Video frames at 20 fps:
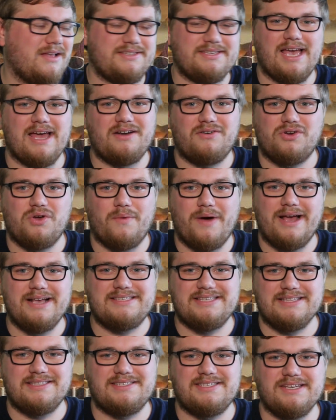I don't know why I
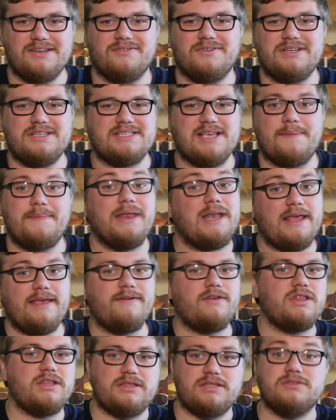said series. I
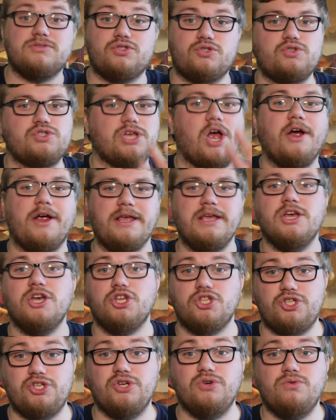mean, sorry,
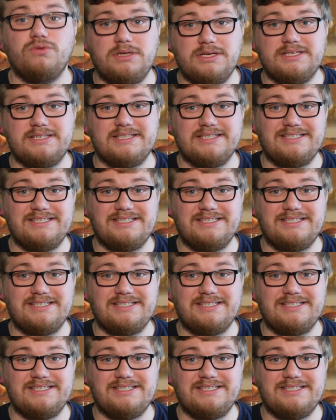Dune is a